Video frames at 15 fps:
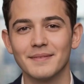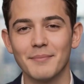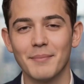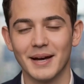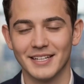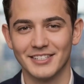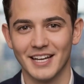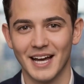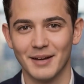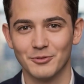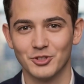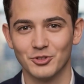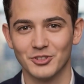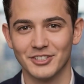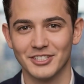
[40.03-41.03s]
By the time
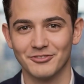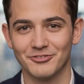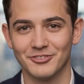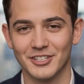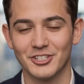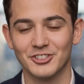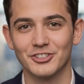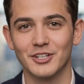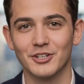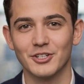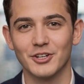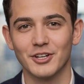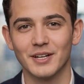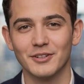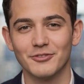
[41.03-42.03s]
Unity finished their
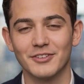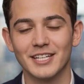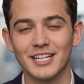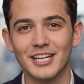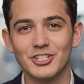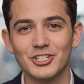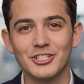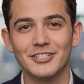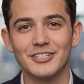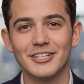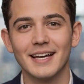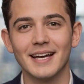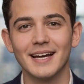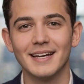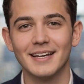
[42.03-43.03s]
clarifications,
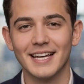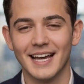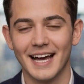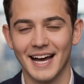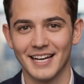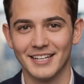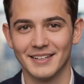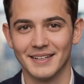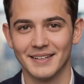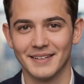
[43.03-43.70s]
they had